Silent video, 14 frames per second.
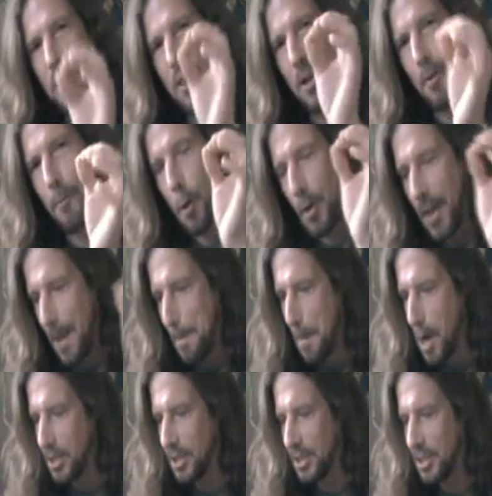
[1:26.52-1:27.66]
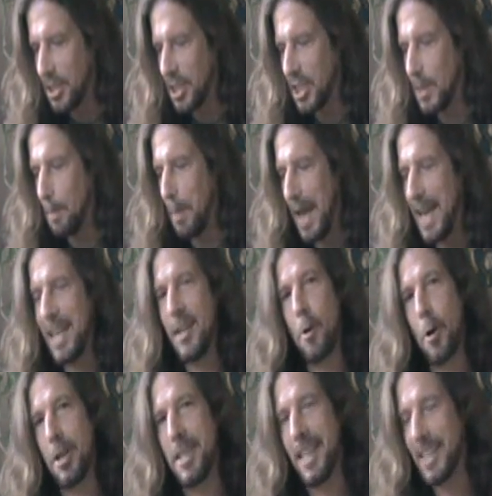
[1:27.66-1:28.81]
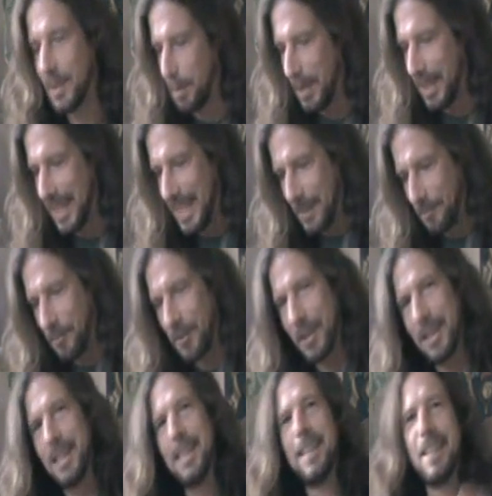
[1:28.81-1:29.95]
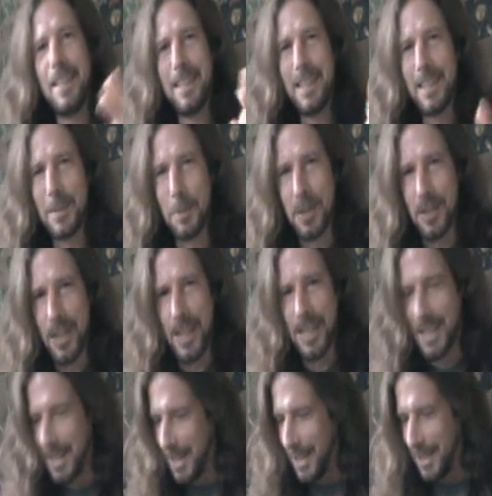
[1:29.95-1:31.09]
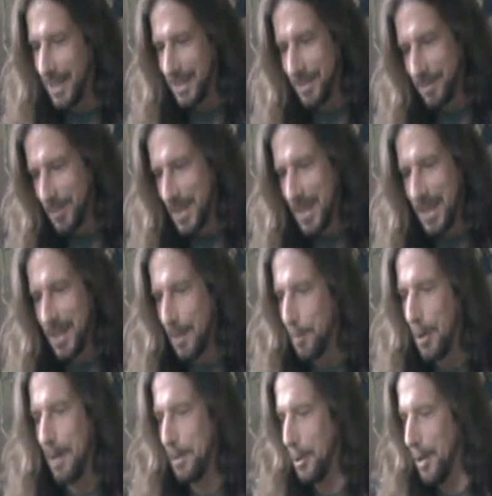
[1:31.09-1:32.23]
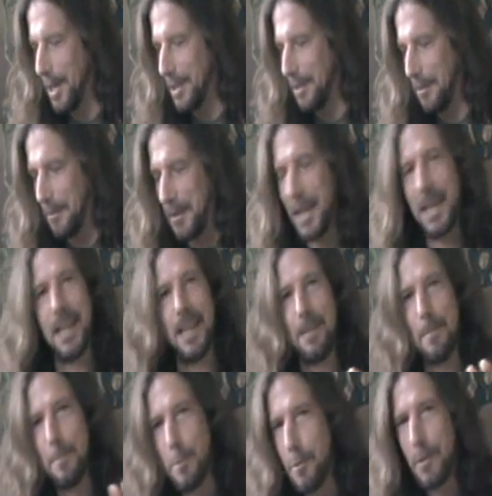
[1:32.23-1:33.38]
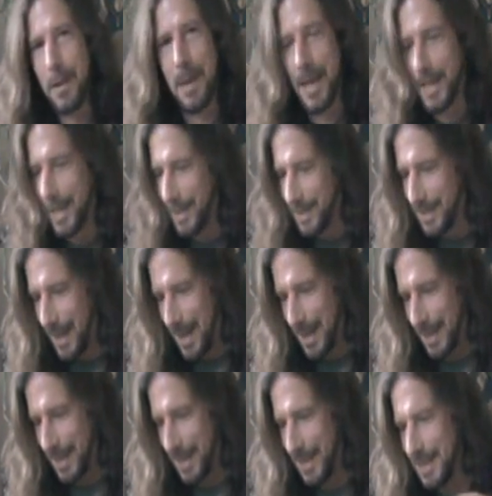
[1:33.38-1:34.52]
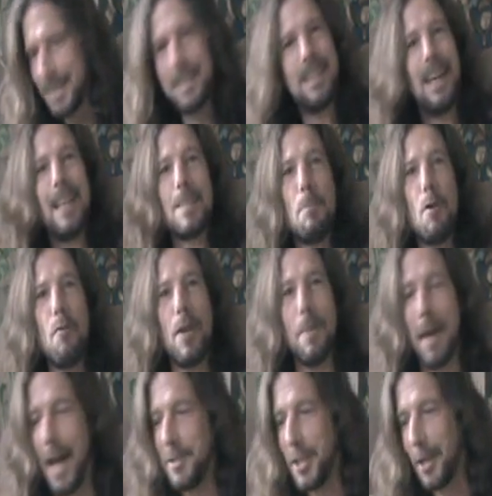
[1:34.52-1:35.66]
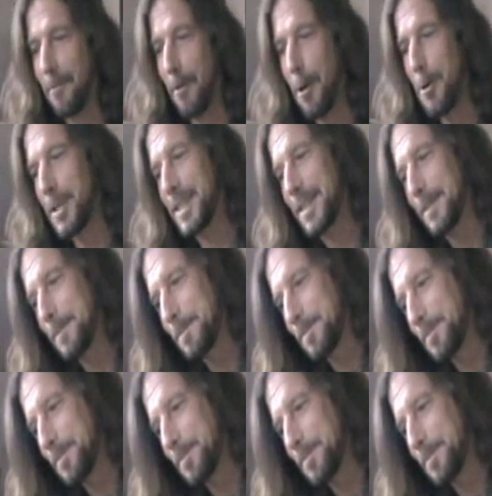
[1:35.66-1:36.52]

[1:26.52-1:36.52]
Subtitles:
Therefore, they must suspend your disbelief. This was like the prime directive of any movie-making saga. It's movie magic, folks.